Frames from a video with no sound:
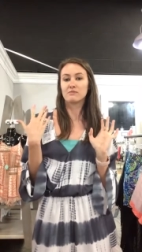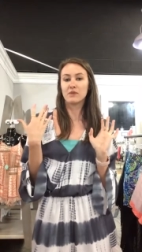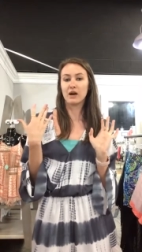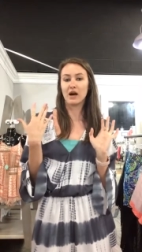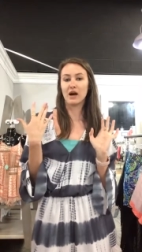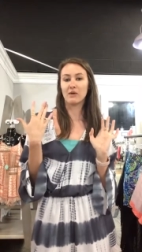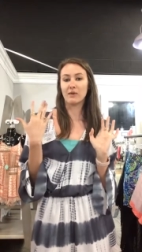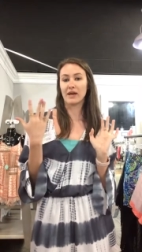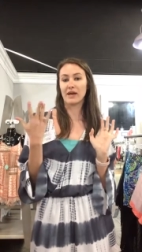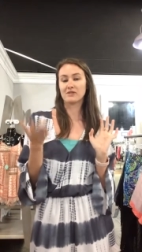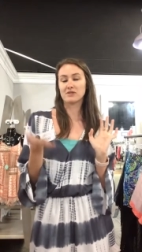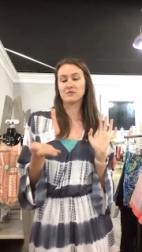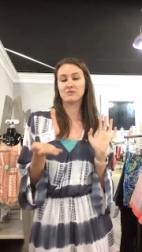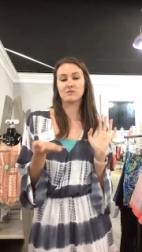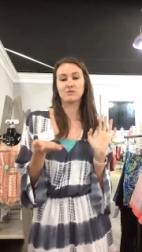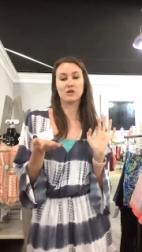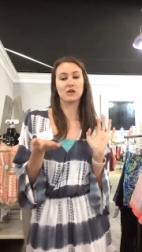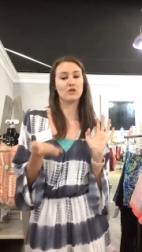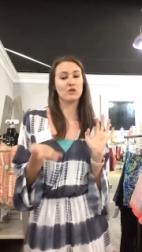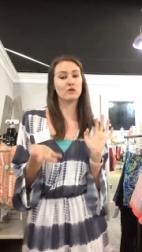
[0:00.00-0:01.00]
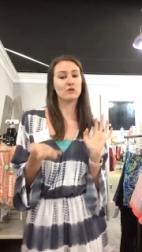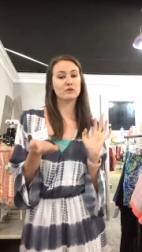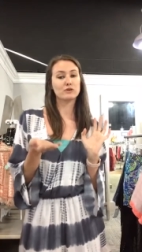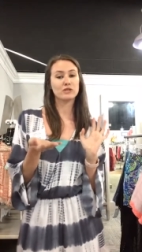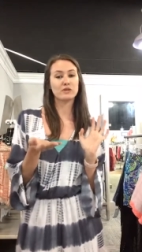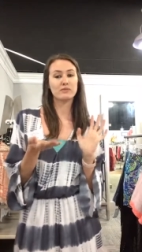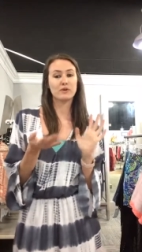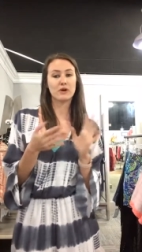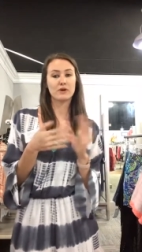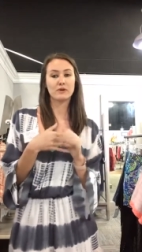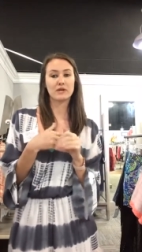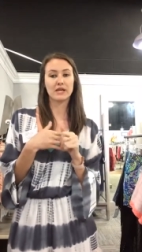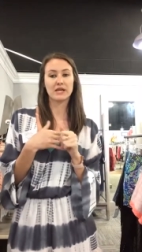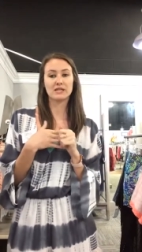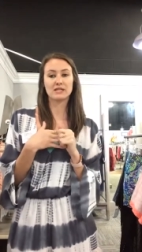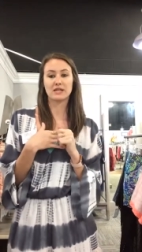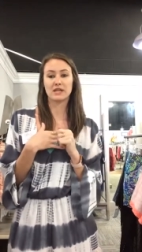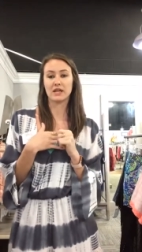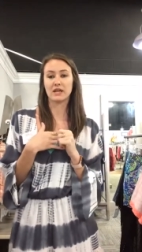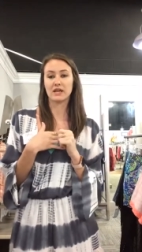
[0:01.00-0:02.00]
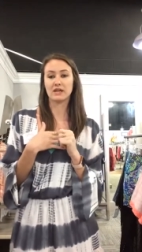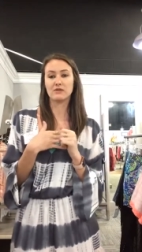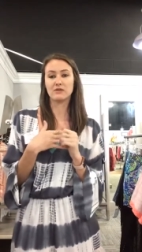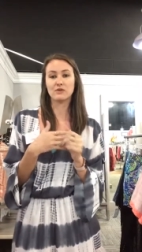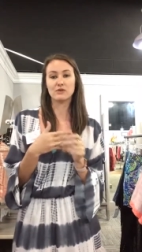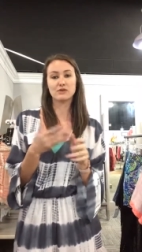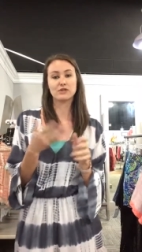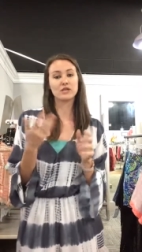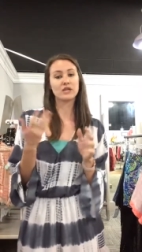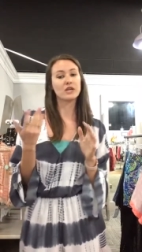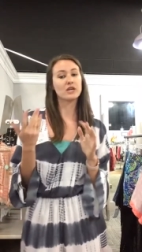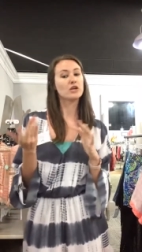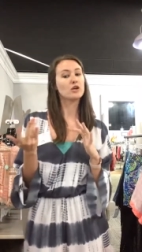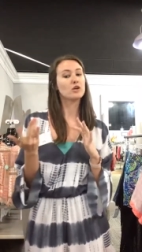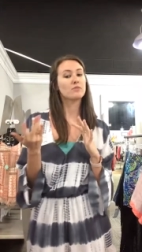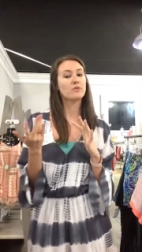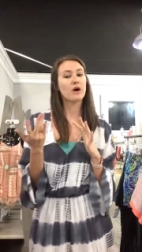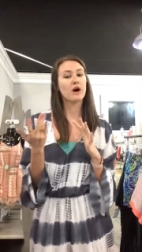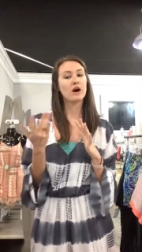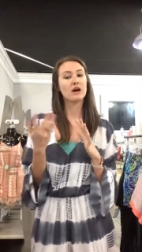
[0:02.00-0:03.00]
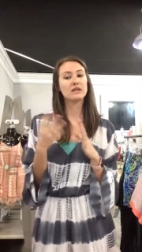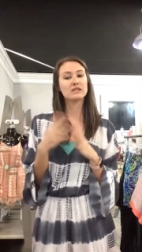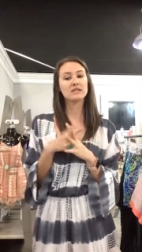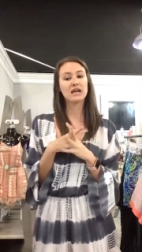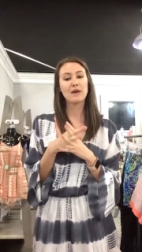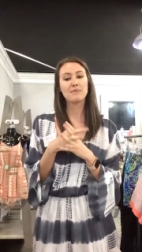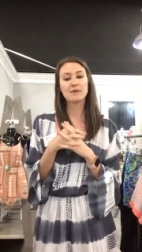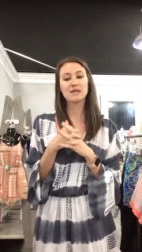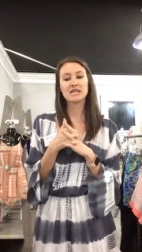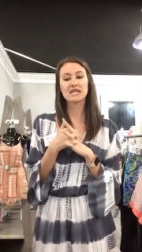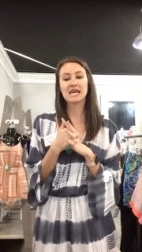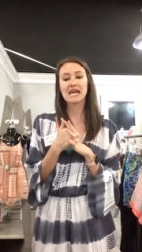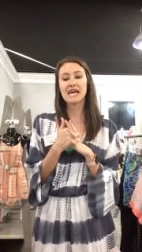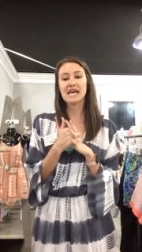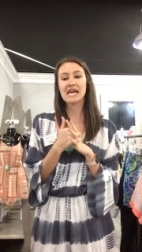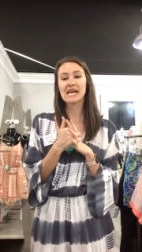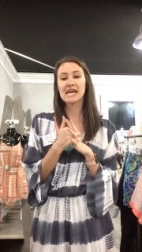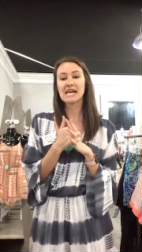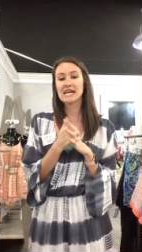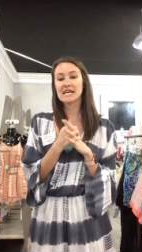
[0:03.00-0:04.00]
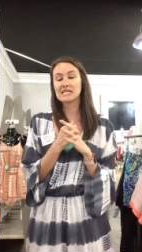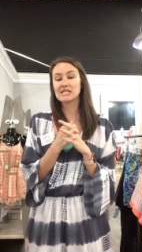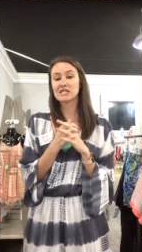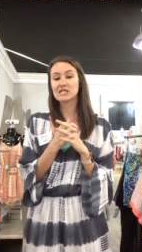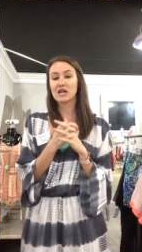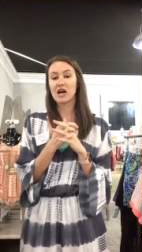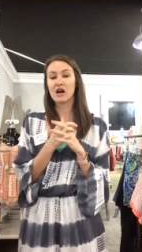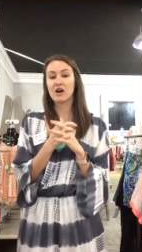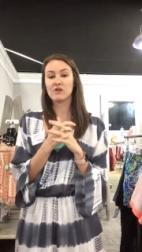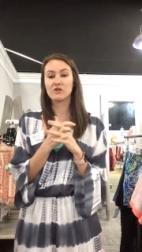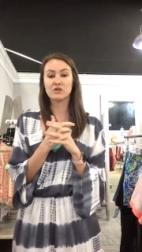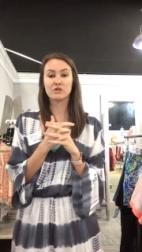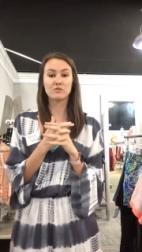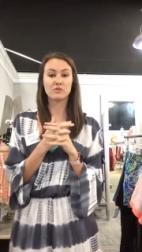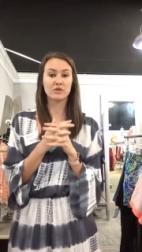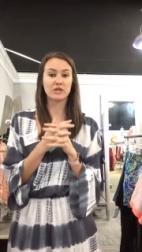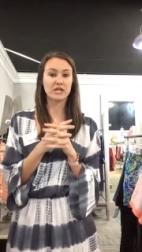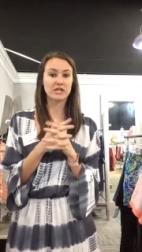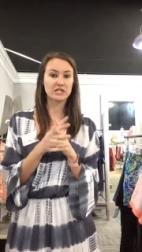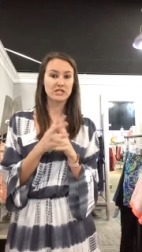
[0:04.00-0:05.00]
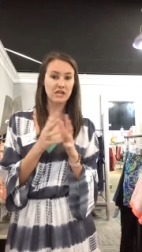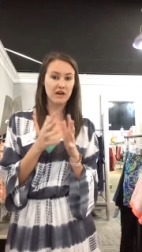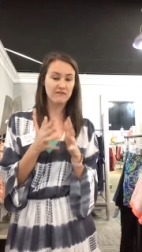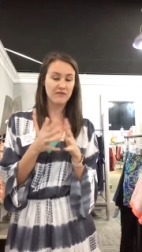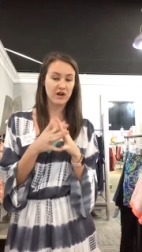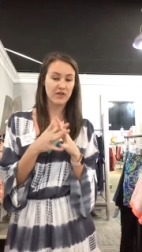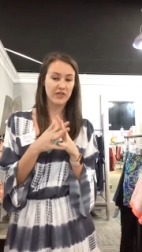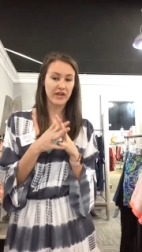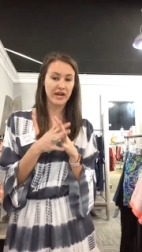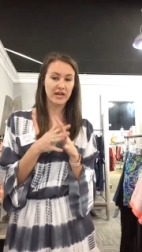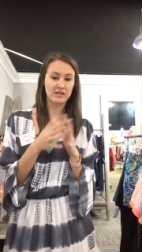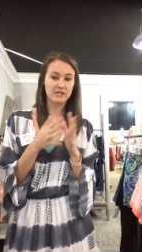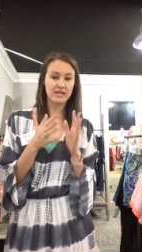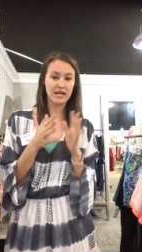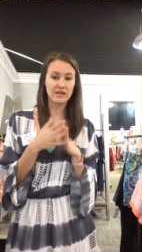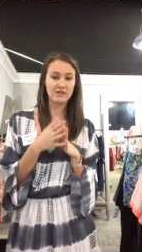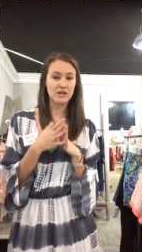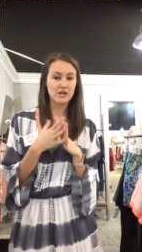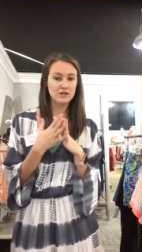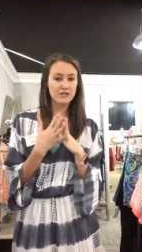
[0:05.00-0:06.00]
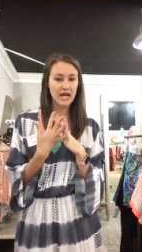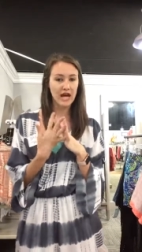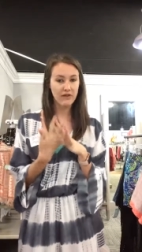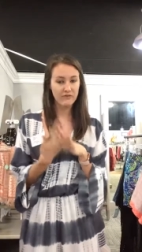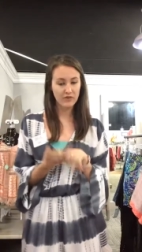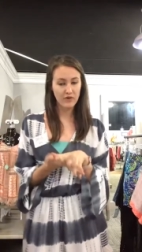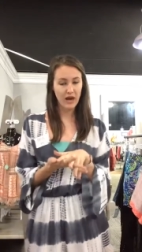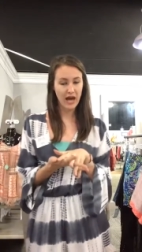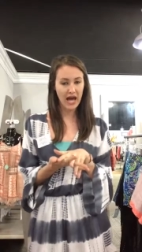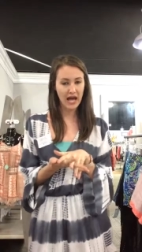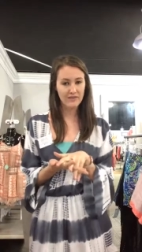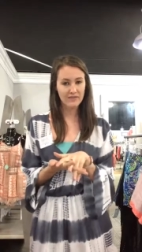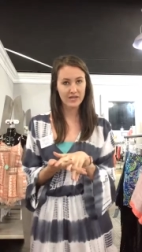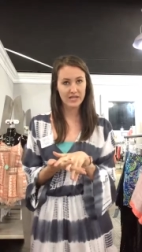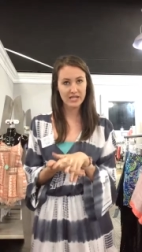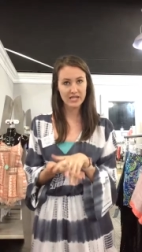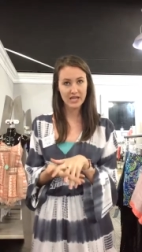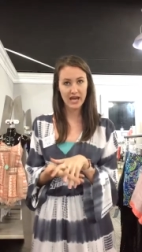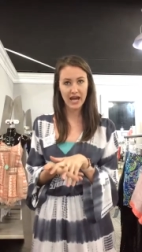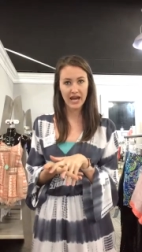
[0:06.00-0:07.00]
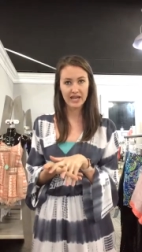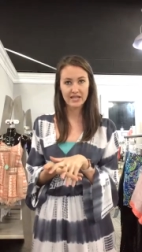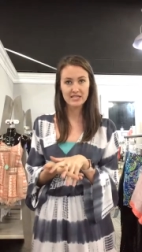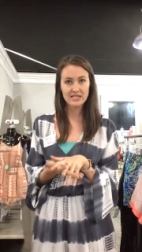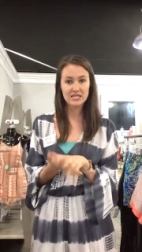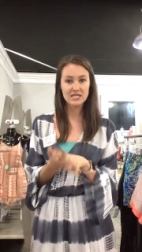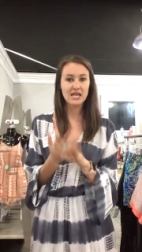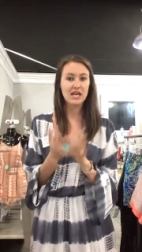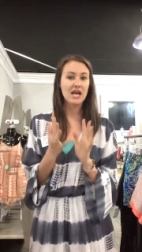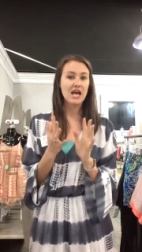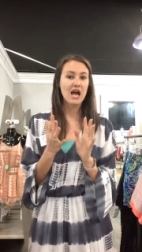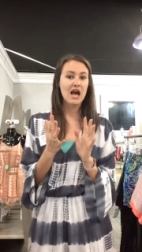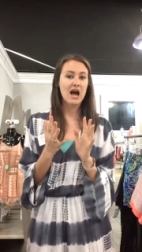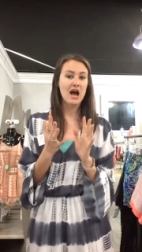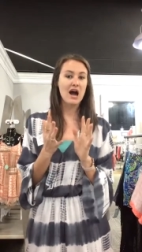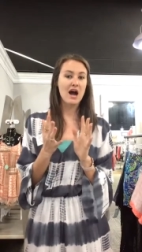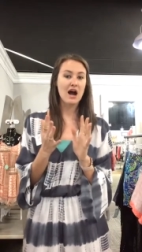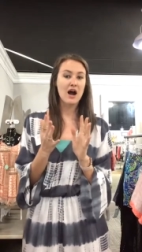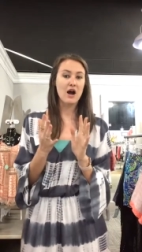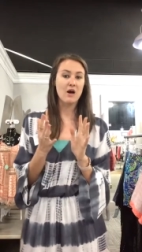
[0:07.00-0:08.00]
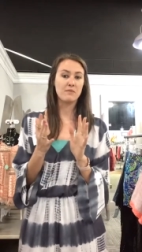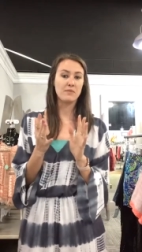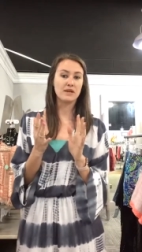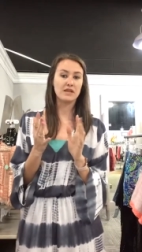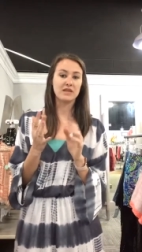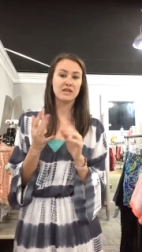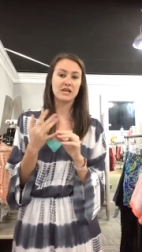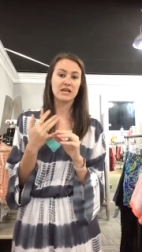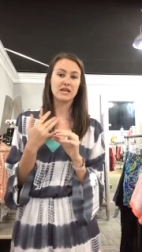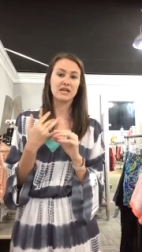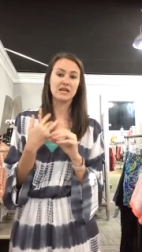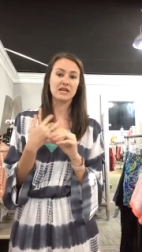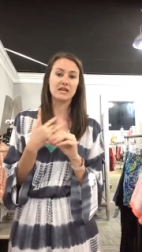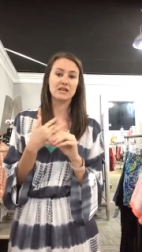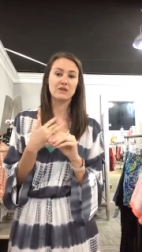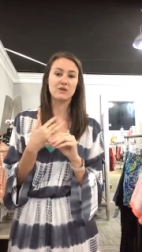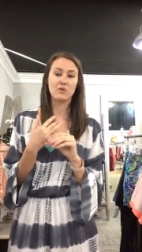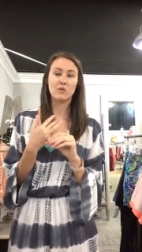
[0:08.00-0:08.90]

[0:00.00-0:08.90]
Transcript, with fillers: uh, we have some a loyalty bonus and a, a loyalty coupon type of thing. So there's some really good stuff on there. Download that if you haven't yet. Um, and then